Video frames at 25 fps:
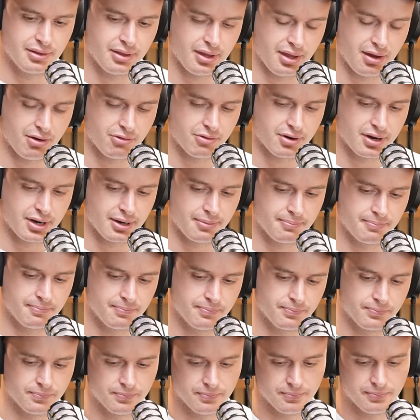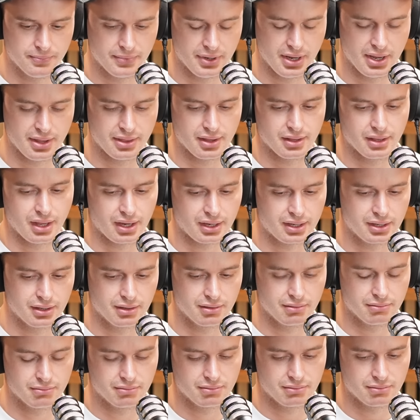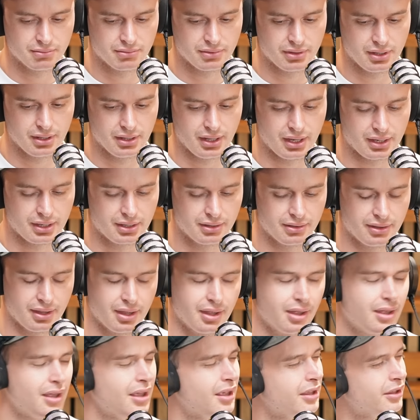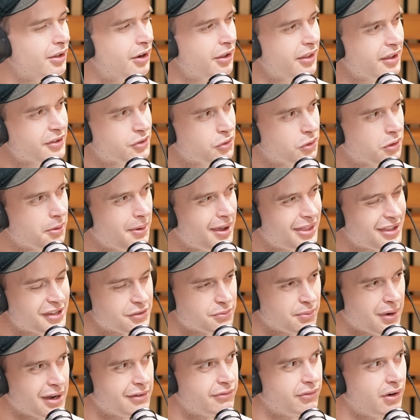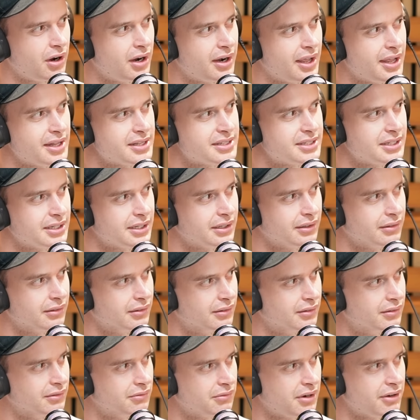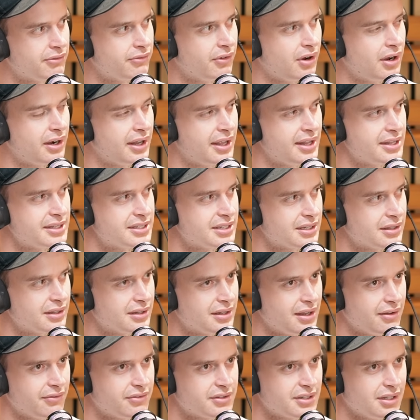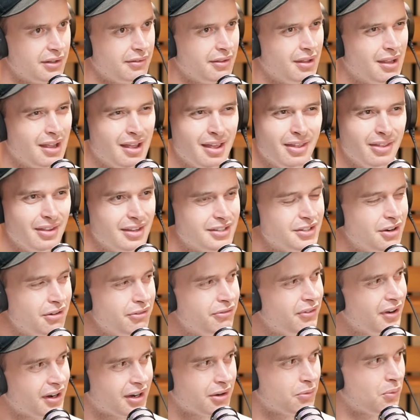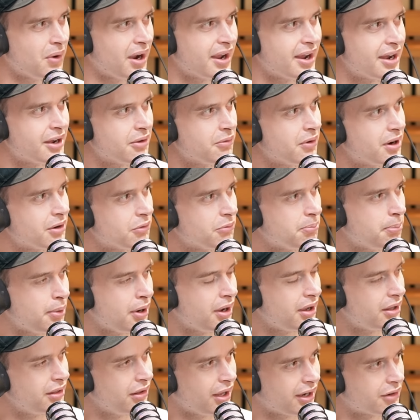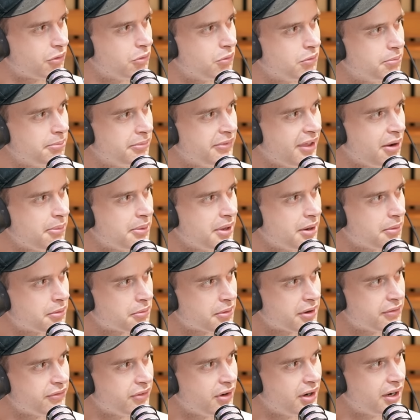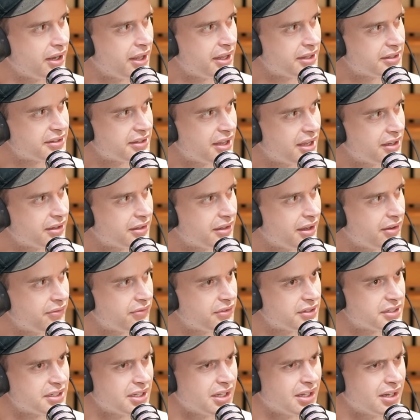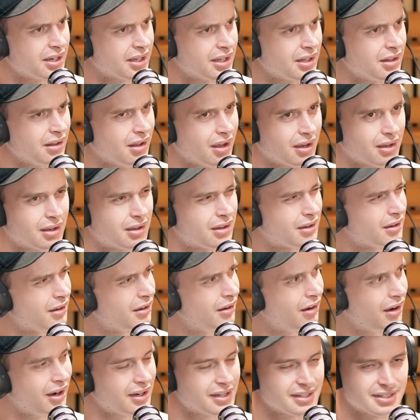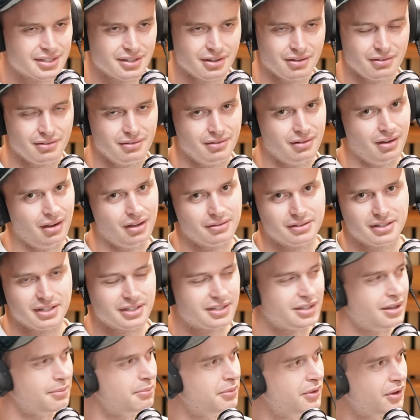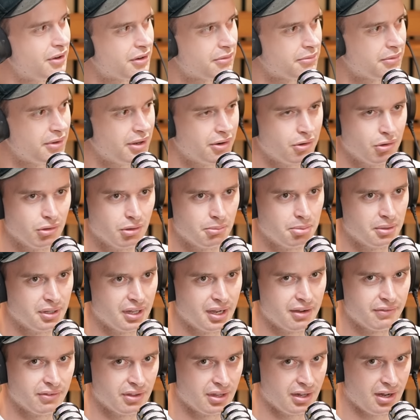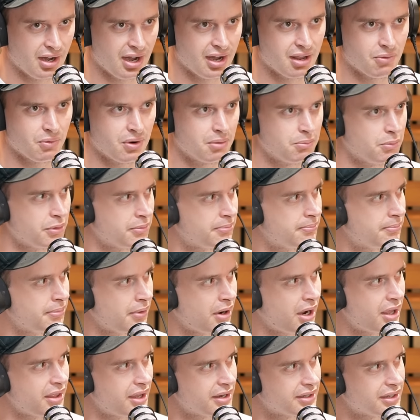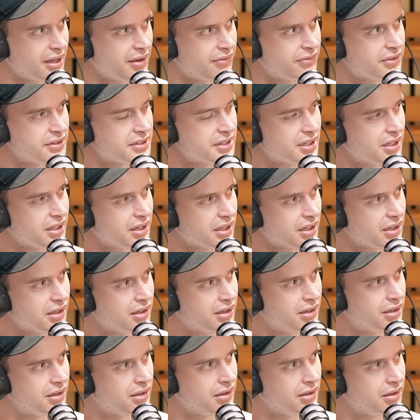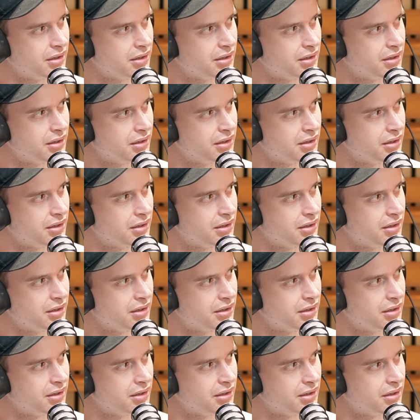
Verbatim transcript: they're um yeah they're lucky. They're like they, you know, they talk about this refinancing, refinancing the deficit. There's no fucking way anyone will buy, like they'll be able to refinance that debt facility. Like I just don't, I just am not a, at all a believer that anyone would buy that debt facility.